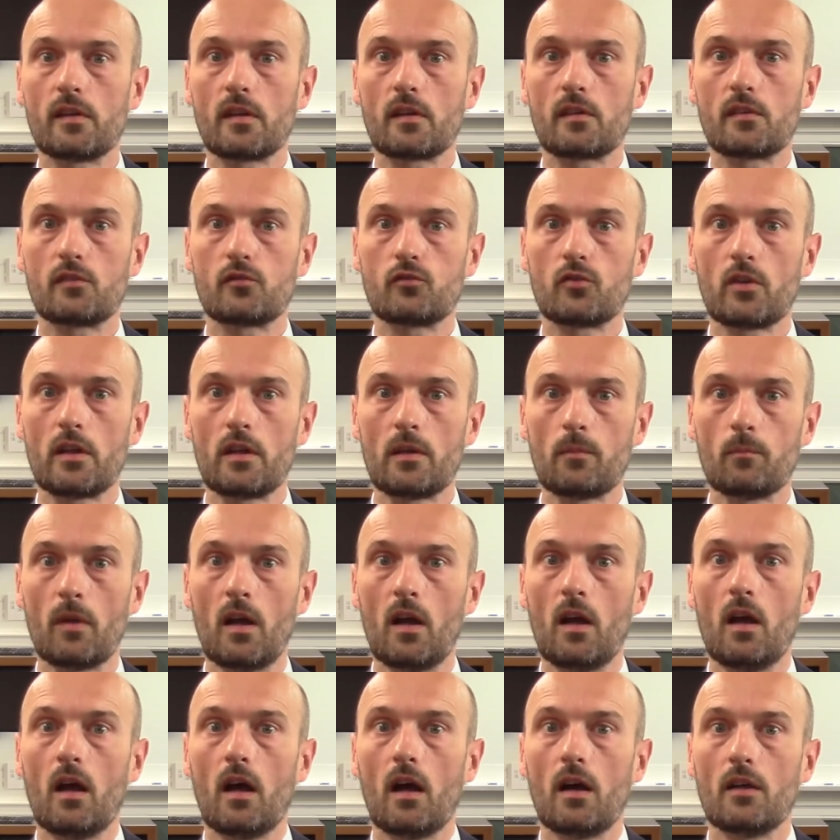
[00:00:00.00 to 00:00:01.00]
extreme,
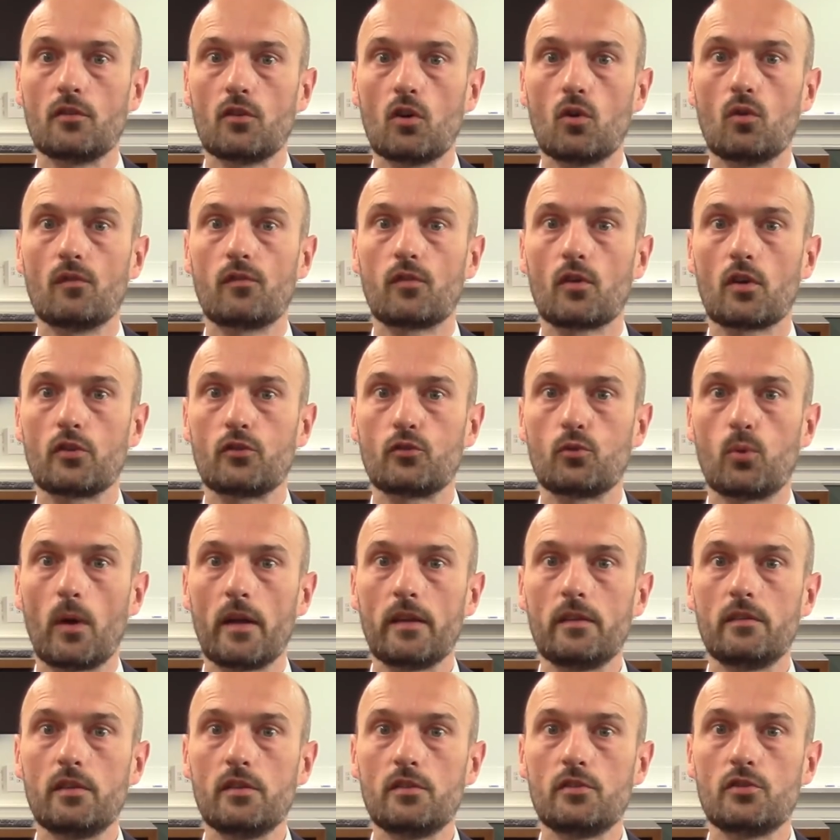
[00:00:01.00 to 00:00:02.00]
and over a
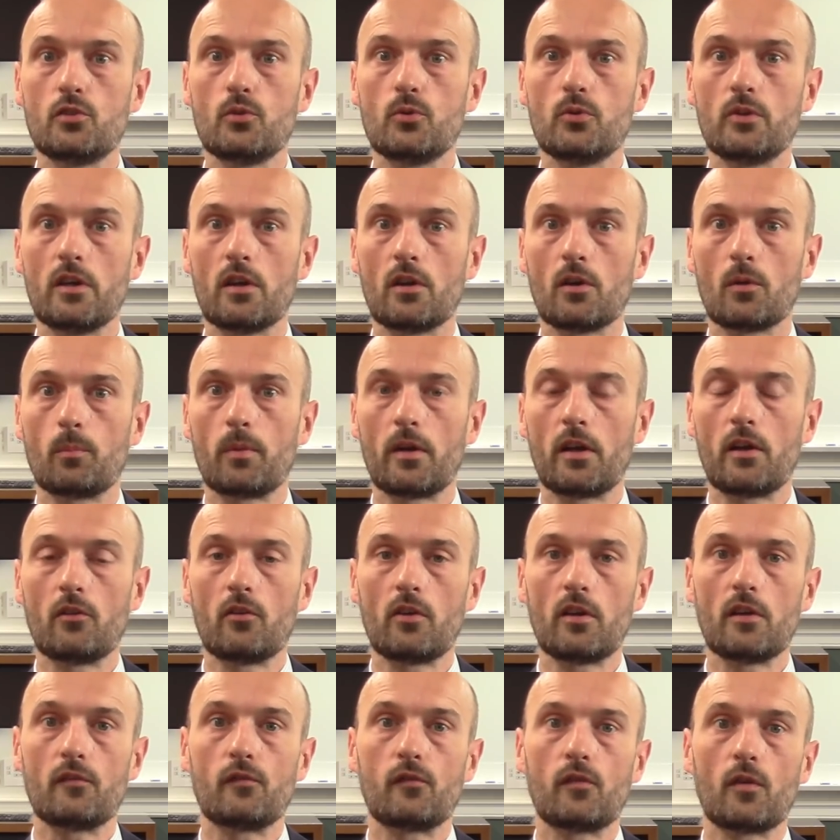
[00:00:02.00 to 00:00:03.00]
22 year
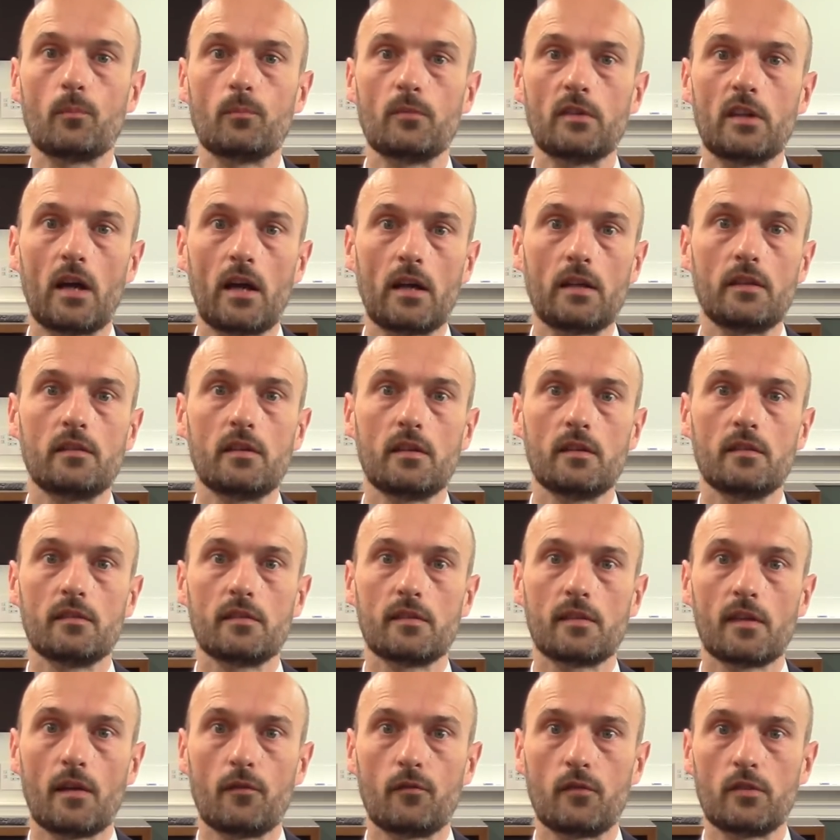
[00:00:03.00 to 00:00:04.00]
period from
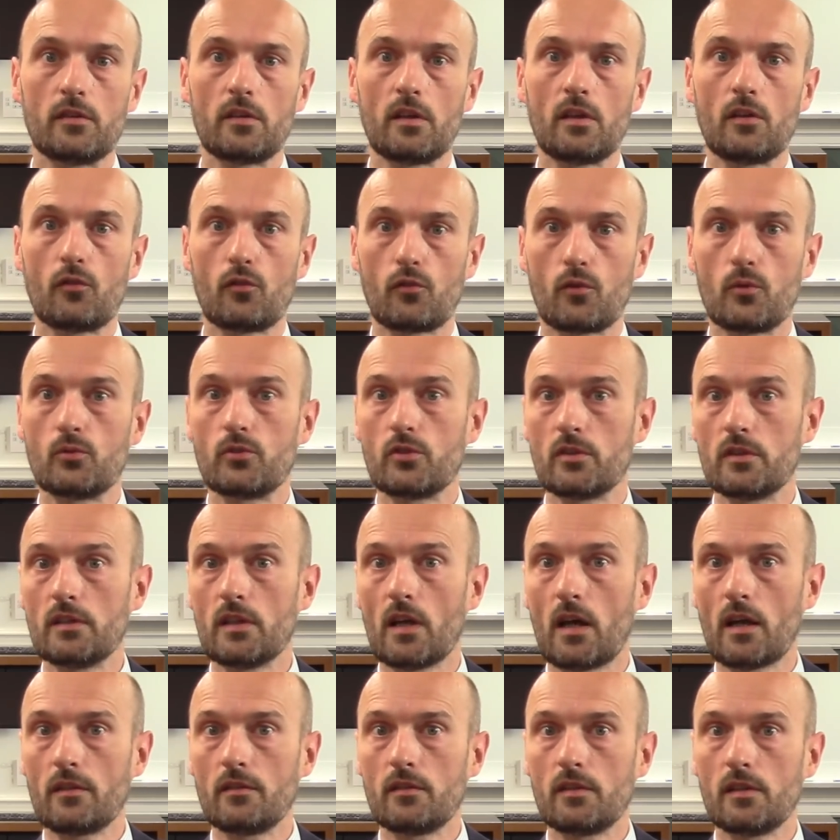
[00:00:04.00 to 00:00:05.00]
1970 through to
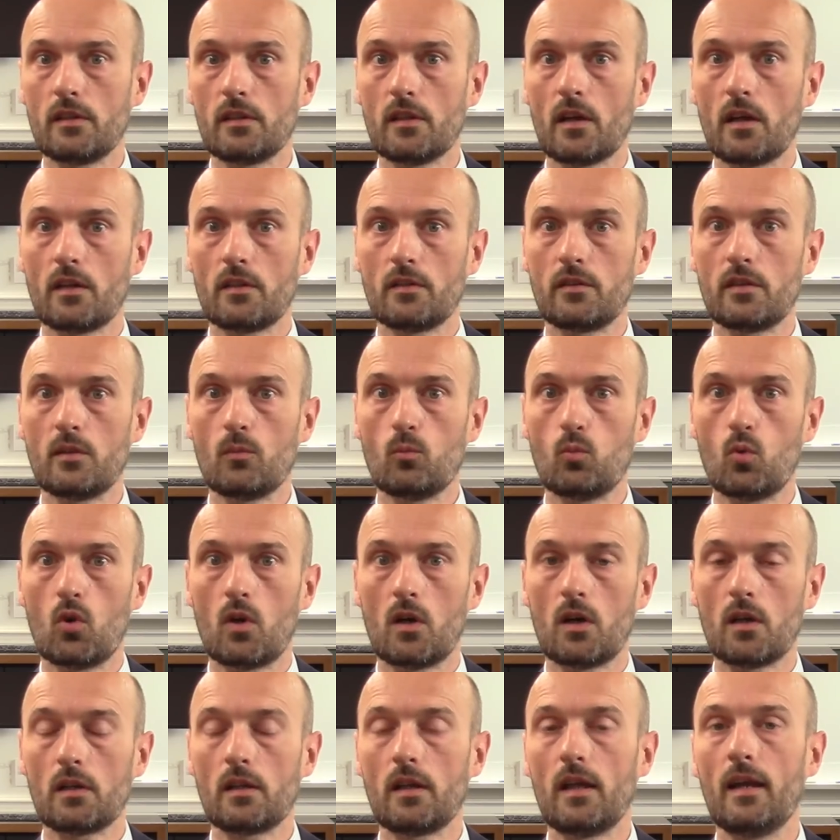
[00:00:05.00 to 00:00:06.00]

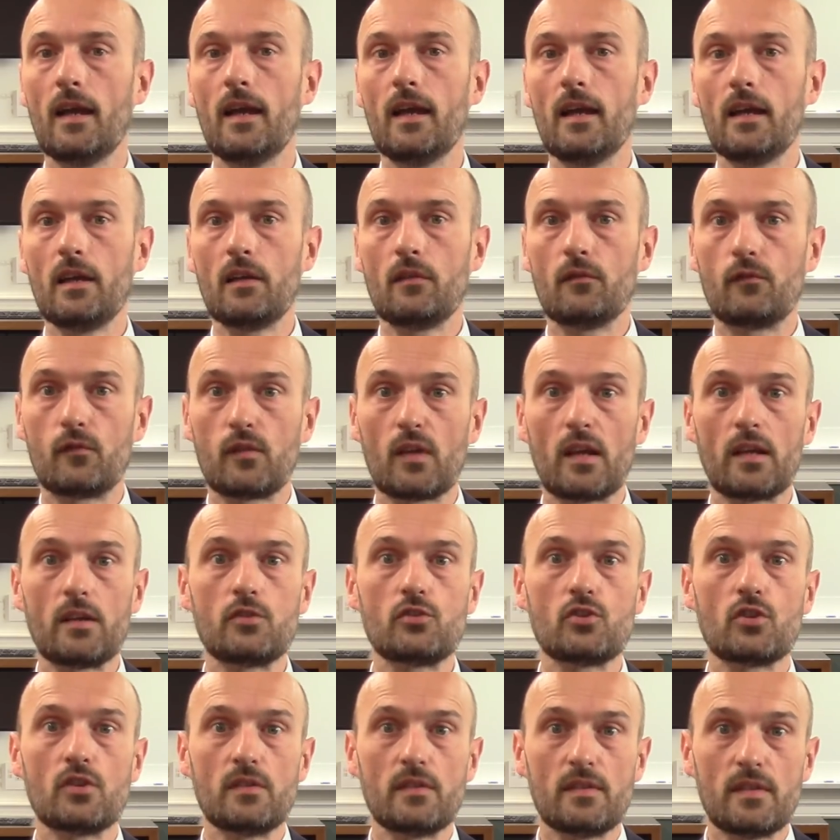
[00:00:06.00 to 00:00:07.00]
1991,
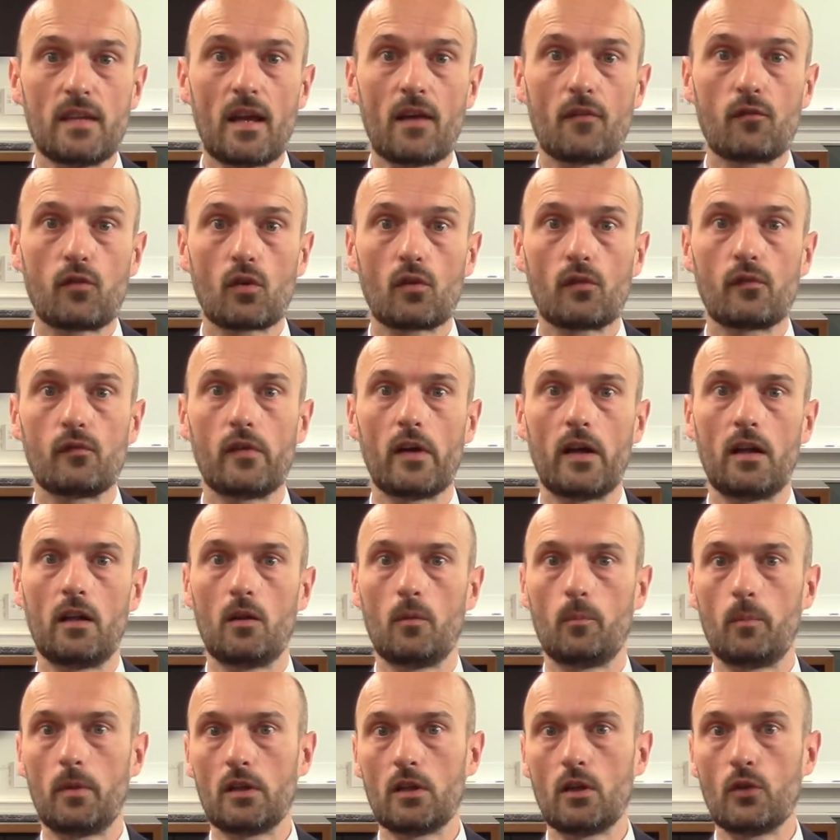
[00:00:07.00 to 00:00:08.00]
inflation never fell
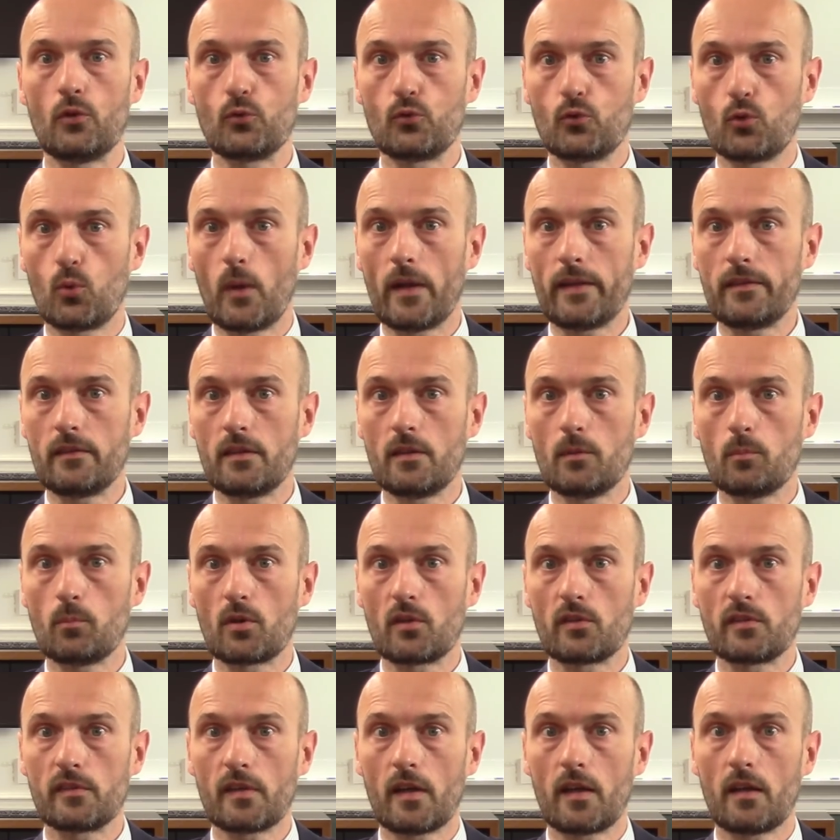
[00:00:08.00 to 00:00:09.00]
below
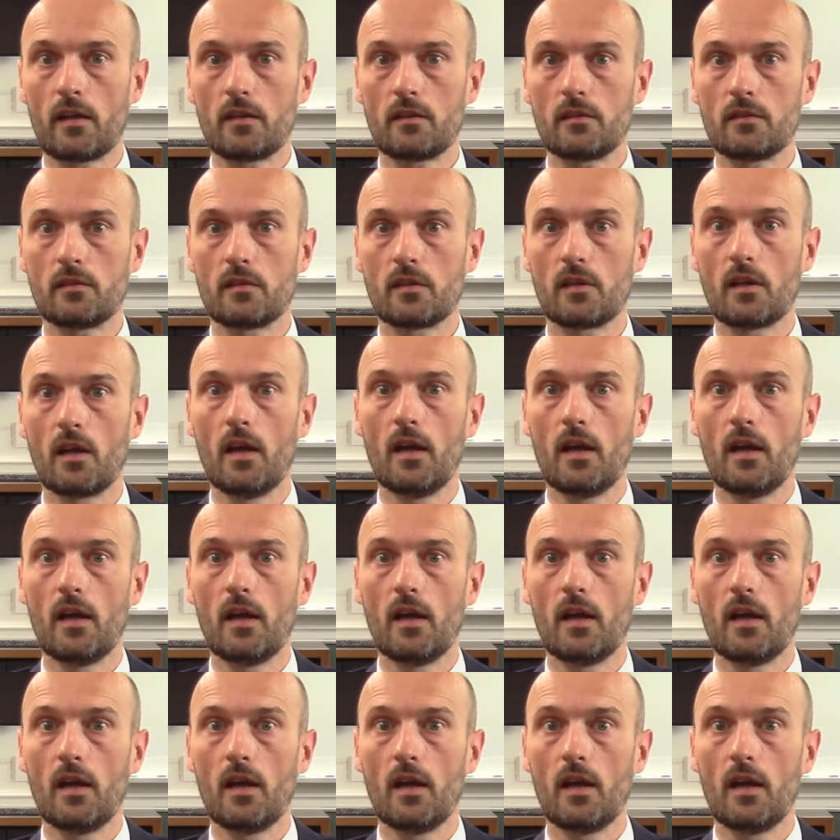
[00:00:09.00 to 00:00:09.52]
20%.